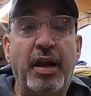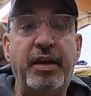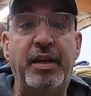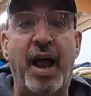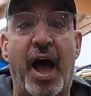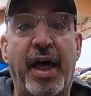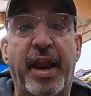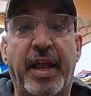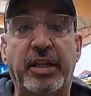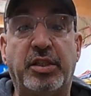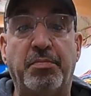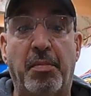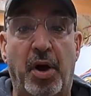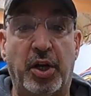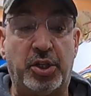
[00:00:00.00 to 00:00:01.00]
Not
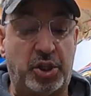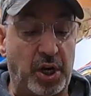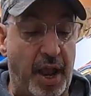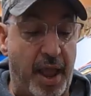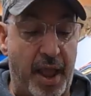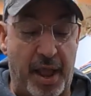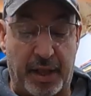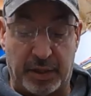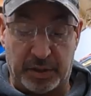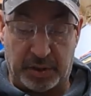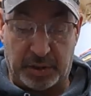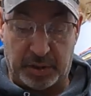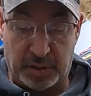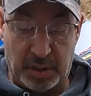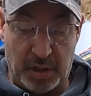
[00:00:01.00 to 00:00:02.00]
as much
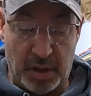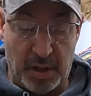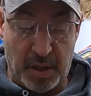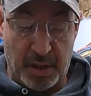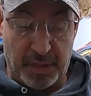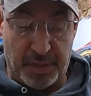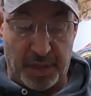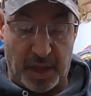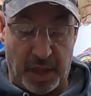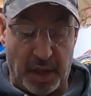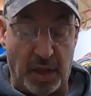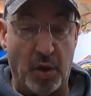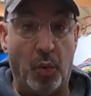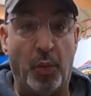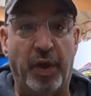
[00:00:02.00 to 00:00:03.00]
as
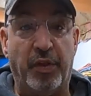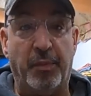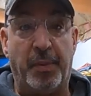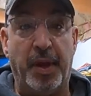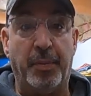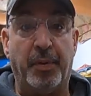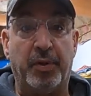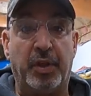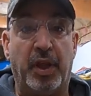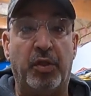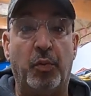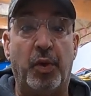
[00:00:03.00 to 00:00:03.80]
the We the People did.